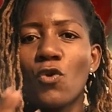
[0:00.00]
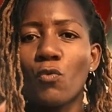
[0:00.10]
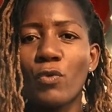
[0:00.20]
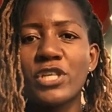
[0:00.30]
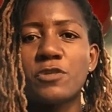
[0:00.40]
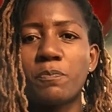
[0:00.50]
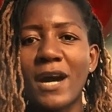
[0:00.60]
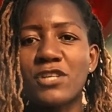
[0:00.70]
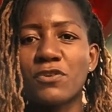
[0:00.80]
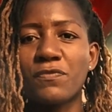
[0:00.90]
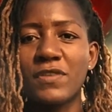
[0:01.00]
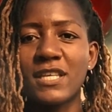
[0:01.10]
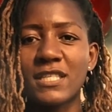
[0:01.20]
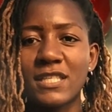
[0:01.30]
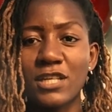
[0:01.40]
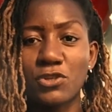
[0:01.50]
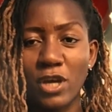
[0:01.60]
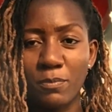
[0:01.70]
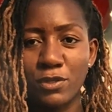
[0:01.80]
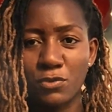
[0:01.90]
which part of this that you're
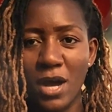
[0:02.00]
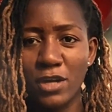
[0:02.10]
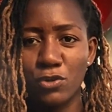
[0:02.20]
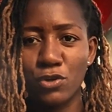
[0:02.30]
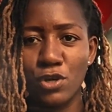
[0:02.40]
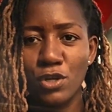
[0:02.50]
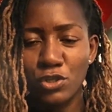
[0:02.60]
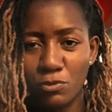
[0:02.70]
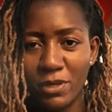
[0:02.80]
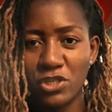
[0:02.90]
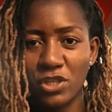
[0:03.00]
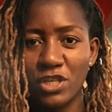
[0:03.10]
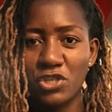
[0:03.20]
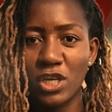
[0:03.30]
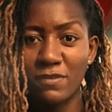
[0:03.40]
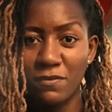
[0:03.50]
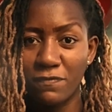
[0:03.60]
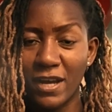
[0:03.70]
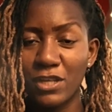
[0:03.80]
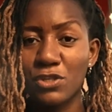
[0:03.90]
able to add on to make sure that you're giving
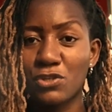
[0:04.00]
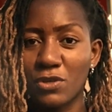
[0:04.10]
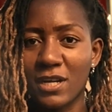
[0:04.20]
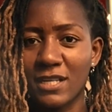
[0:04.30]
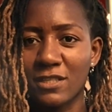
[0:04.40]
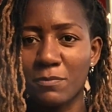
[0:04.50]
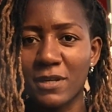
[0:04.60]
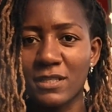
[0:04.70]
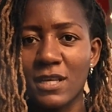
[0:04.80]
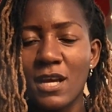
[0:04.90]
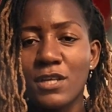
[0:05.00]
value to your customers.